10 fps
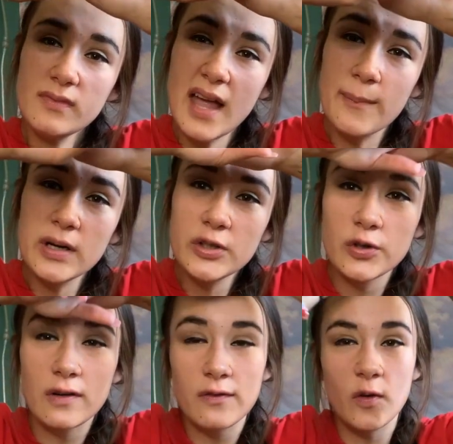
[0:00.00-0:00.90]
I'm gonna do
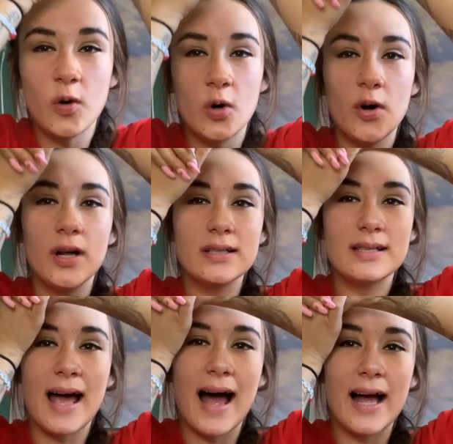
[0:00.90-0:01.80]
a full
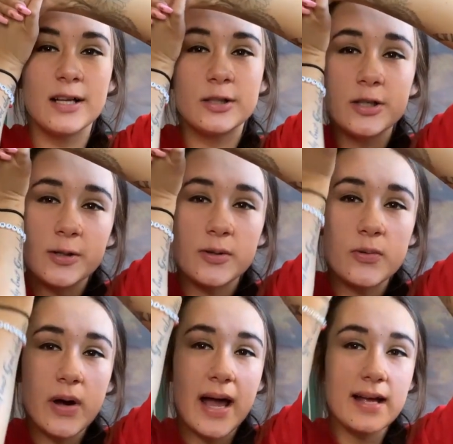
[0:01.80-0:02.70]

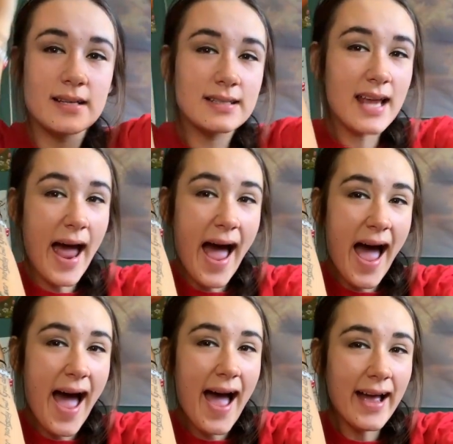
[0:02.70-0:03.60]
tattoo
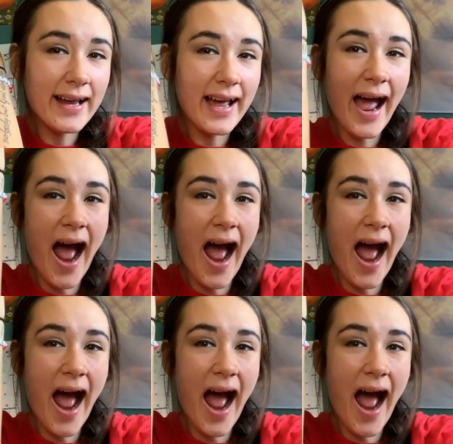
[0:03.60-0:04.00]
tag.